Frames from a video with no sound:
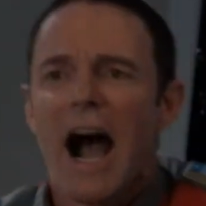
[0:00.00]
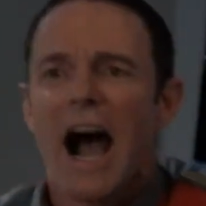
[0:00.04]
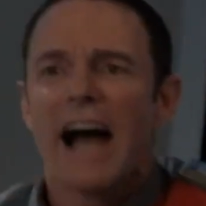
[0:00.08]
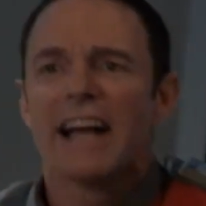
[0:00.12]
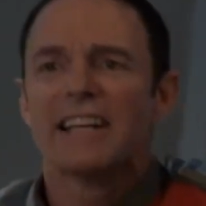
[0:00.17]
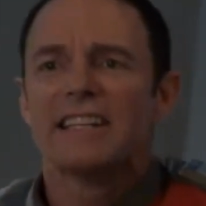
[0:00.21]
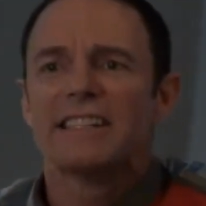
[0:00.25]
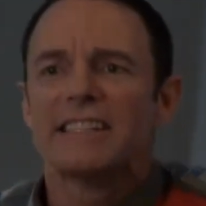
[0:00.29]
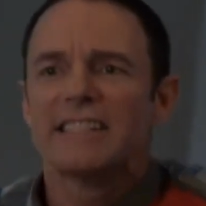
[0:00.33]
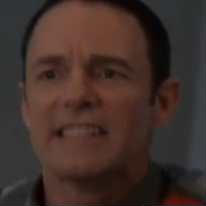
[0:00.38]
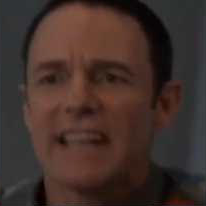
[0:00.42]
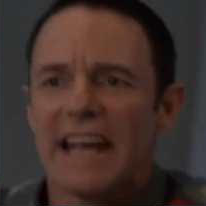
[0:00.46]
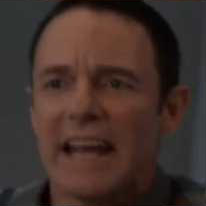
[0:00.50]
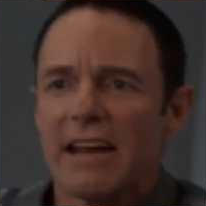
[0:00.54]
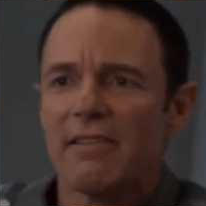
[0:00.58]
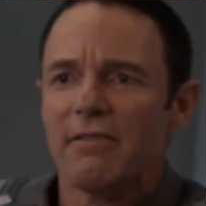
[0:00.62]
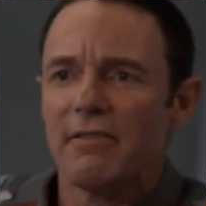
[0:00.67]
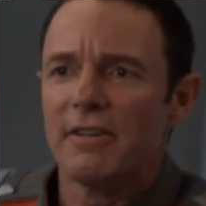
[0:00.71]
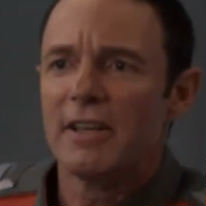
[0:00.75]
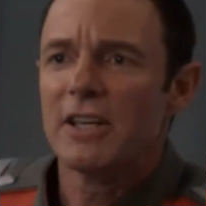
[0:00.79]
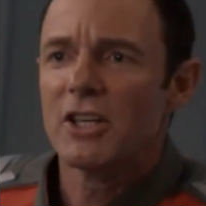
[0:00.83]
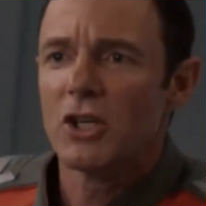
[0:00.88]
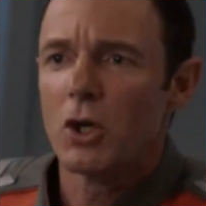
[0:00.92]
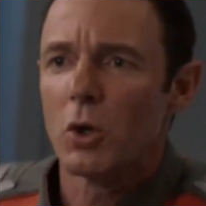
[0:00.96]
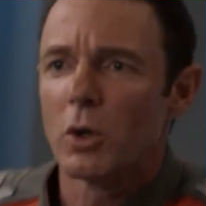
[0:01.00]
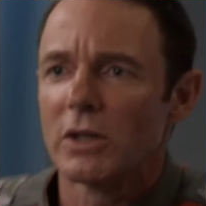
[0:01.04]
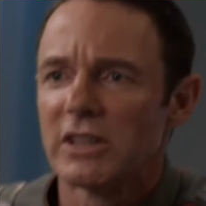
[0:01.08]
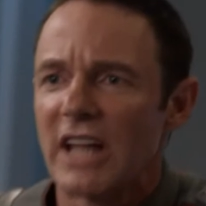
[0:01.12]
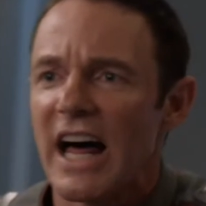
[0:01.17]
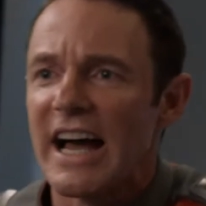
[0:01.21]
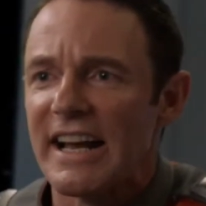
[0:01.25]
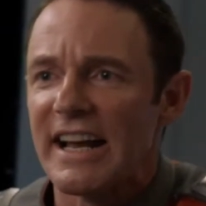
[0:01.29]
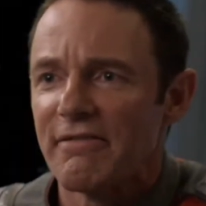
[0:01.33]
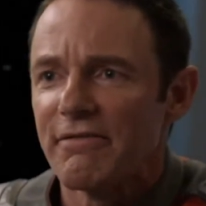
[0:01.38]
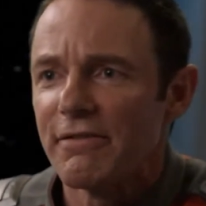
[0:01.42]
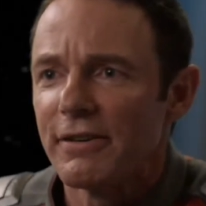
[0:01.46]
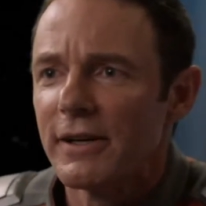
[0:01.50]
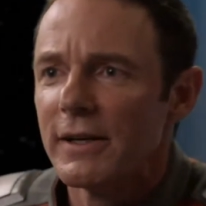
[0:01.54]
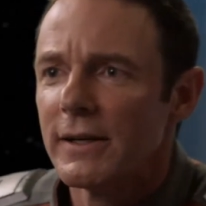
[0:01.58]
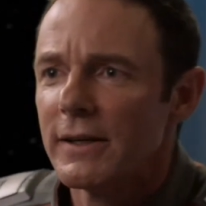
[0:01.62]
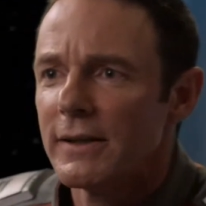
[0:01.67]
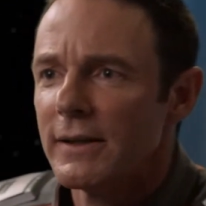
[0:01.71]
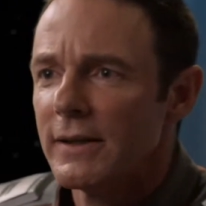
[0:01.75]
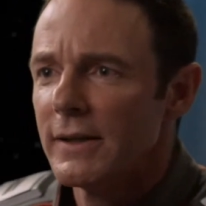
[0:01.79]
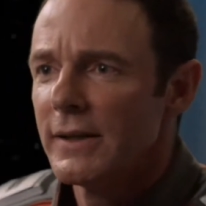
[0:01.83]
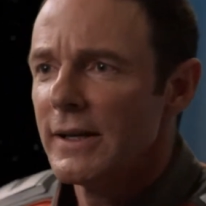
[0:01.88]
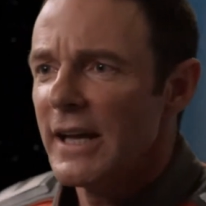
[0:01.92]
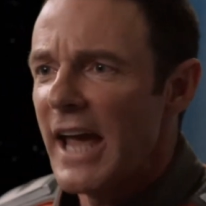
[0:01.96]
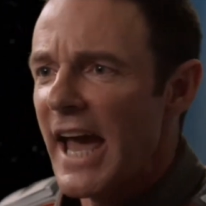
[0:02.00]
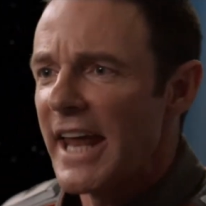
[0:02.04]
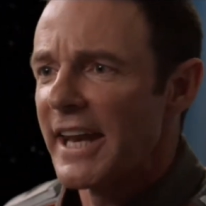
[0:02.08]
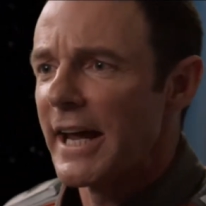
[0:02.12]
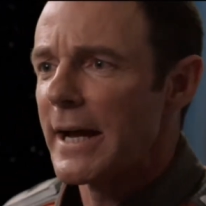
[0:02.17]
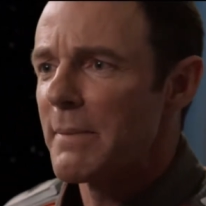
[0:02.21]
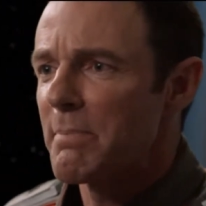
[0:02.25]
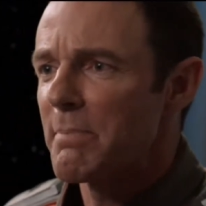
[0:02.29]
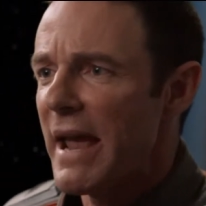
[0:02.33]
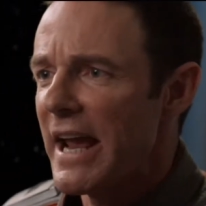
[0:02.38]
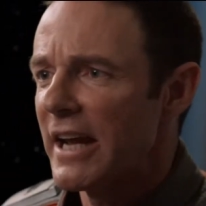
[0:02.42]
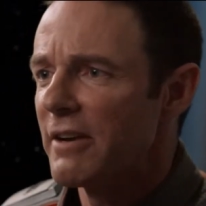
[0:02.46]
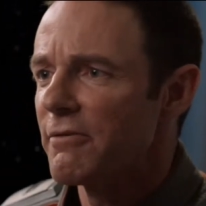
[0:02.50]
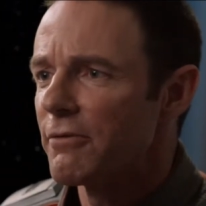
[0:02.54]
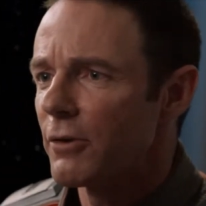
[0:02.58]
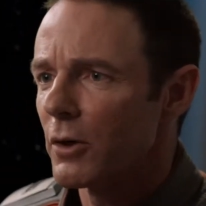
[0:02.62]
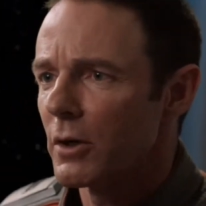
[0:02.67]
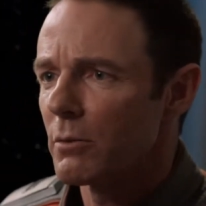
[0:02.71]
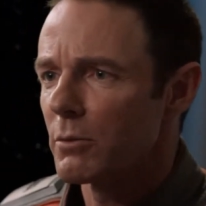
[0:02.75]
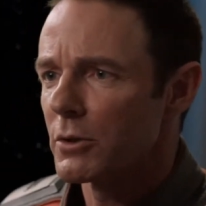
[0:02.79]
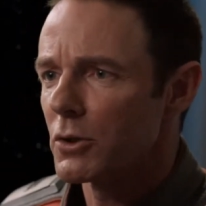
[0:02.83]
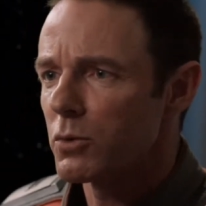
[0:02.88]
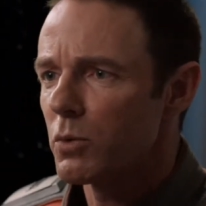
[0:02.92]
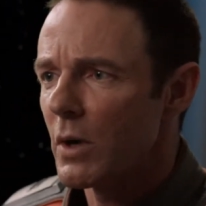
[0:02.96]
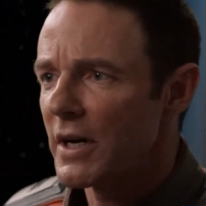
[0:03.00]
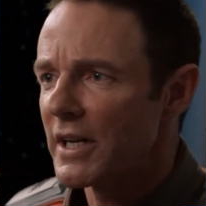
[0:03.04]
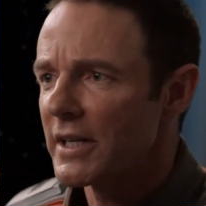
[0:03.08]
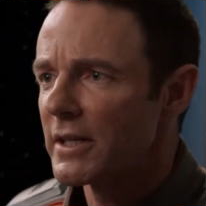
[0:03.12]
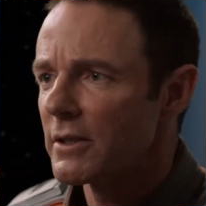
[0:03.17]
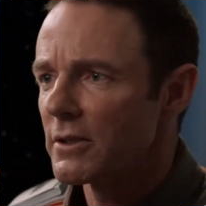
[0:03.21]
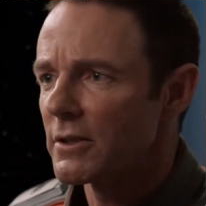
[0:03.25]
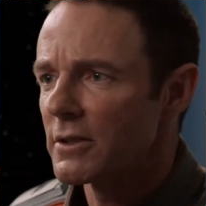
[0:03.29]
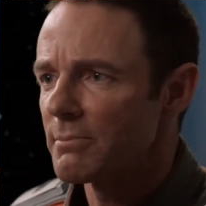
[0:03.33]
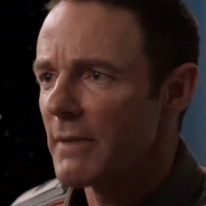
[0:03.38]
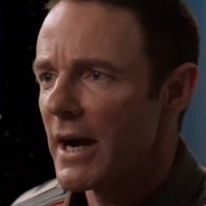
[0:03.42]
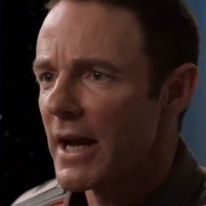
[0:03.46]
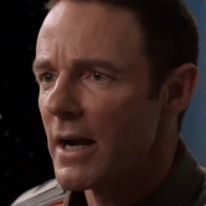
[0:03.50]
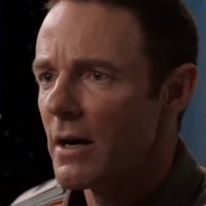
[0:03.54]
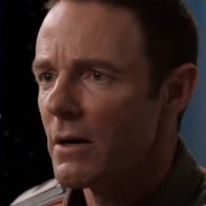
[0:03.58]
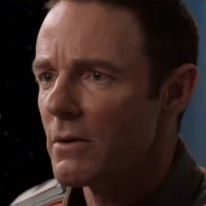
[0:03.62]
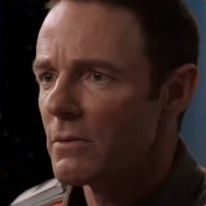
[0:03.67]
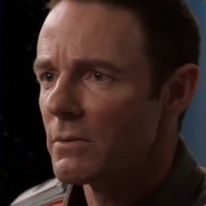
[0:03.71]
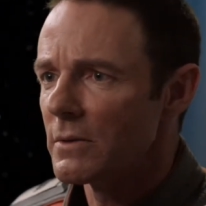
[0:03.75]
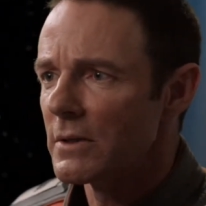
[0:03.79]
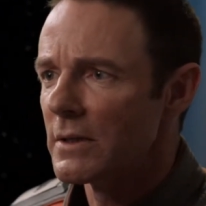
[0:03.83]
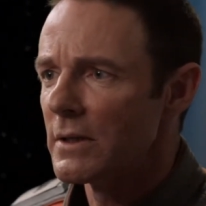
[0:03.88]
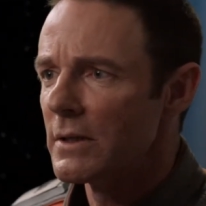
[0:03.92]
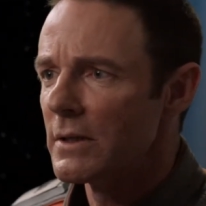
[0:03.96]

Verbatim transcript: I saved your life, and I paid for it with 20 years of my own.